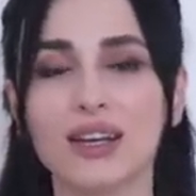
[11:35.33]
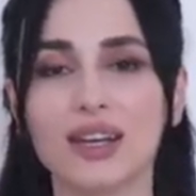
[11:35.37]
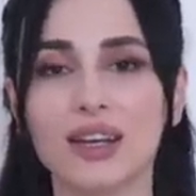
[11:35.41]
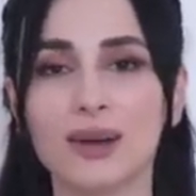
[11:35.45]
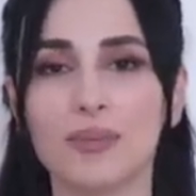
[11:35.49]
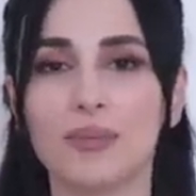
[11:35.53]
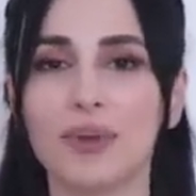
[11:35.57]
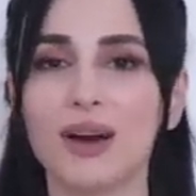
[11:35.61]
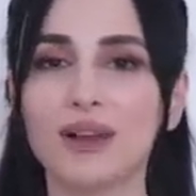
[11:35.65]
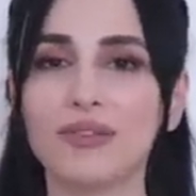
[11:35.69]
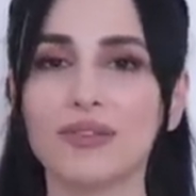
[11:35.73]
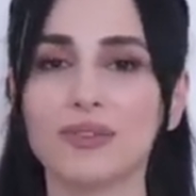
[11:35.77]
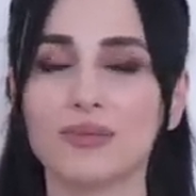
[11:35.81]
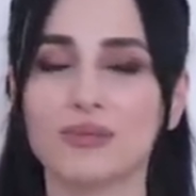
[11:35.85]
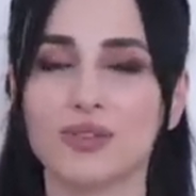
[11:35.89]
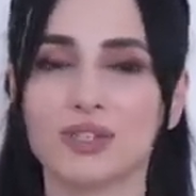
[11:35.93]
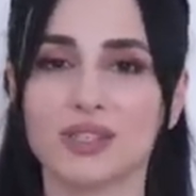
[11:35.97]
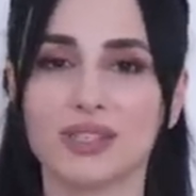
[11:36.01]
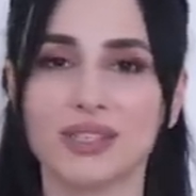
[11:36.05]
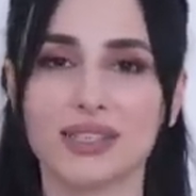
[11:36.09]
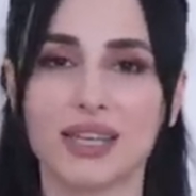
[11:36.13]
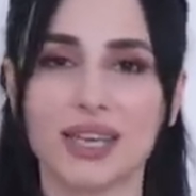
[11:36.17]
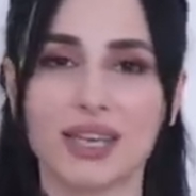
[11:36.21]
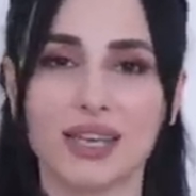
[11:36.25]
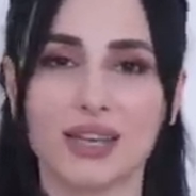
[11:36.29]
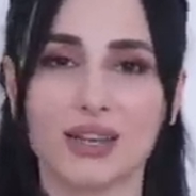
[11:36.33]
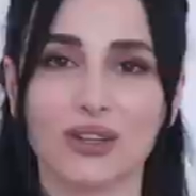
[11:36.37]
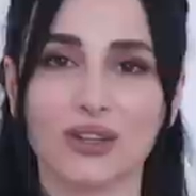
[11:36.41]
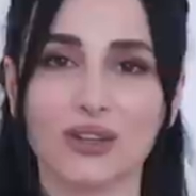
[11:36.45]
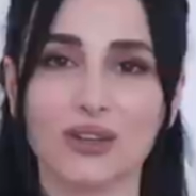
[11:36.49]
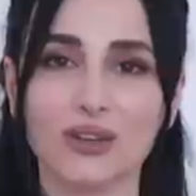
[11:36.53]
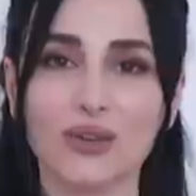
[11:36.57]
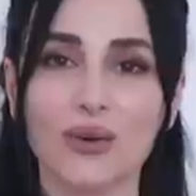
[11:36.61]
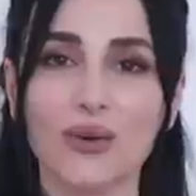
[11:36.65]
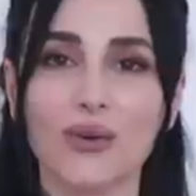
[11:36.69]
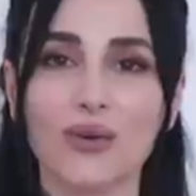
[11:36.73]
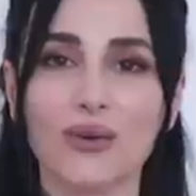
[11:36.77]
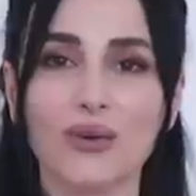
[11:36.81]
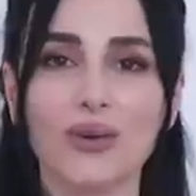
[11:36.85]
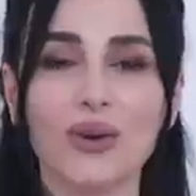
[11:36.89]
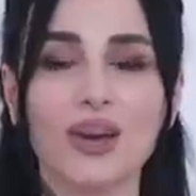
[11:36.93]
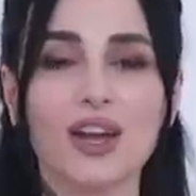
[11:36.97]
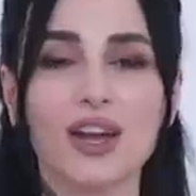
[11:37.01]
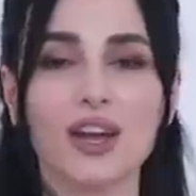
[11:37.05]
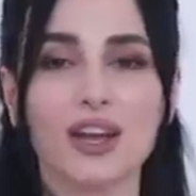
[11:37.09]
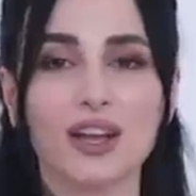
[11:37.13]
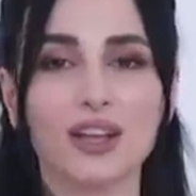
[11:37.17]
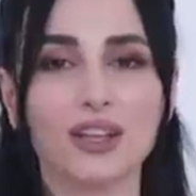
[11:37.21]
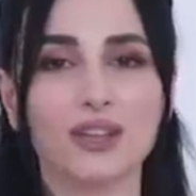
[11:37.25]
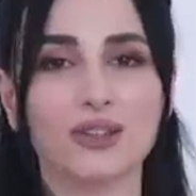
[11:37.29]
apart from just saying no,
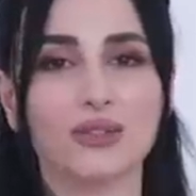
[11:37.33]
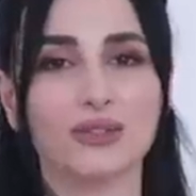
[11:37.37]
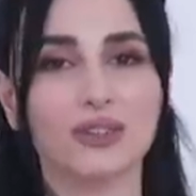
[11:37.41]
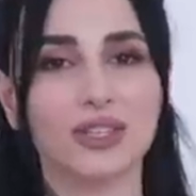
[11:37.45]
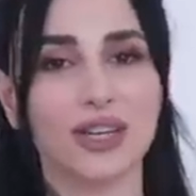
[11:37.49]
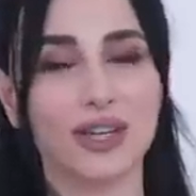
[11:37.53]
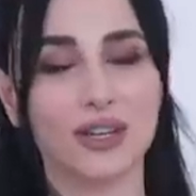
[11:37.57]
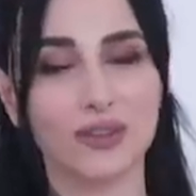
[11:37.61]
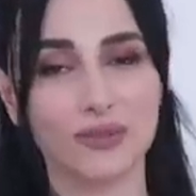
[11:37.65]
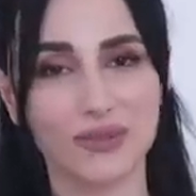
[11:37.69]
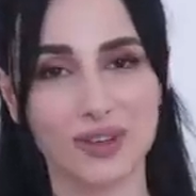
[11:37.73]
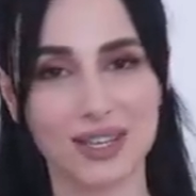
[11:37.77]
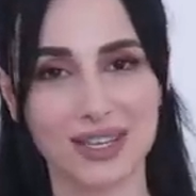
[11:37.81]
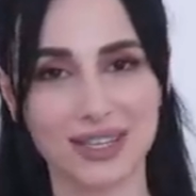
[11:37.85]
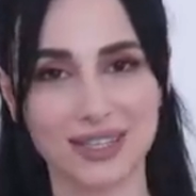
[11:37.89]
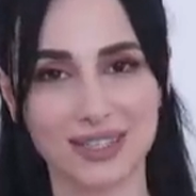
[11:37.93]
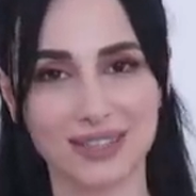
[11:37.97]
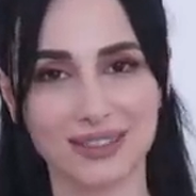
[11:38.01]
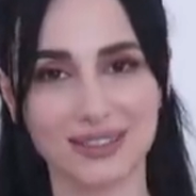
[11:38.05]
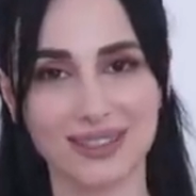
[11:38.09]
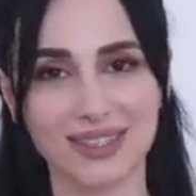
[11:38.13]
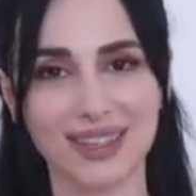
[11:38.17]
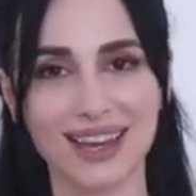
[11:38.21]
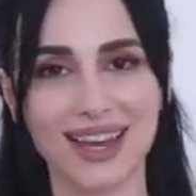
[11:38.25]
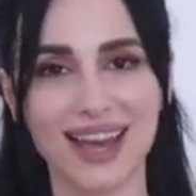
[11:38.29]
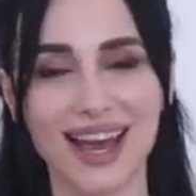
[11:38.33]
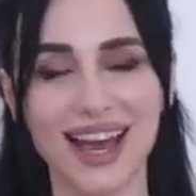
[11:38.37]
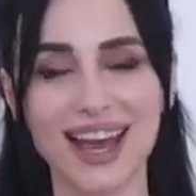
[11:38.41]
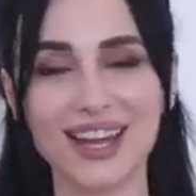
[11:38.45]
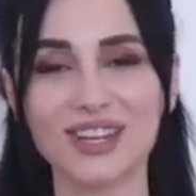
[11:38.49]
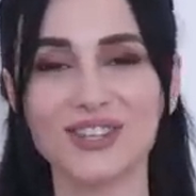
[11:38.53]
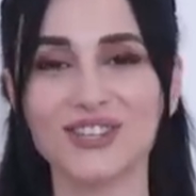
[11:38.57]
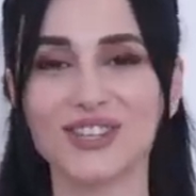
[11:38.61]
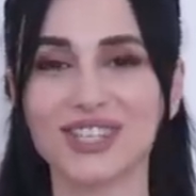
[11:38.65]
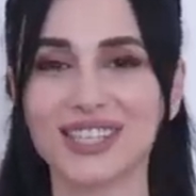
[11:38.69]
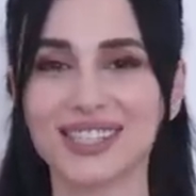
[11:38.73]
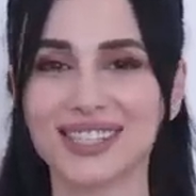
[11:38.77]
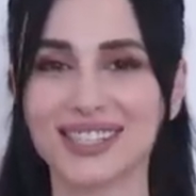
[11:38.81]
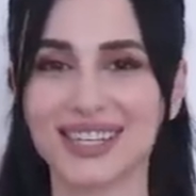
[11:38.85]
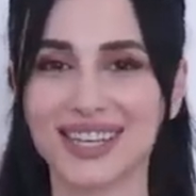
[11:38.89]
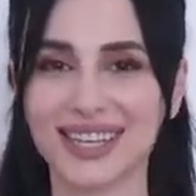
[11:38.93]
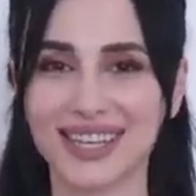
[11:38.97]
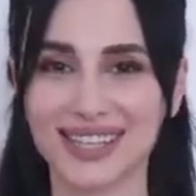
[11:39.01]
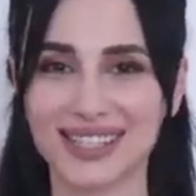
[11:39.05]
include a reason and just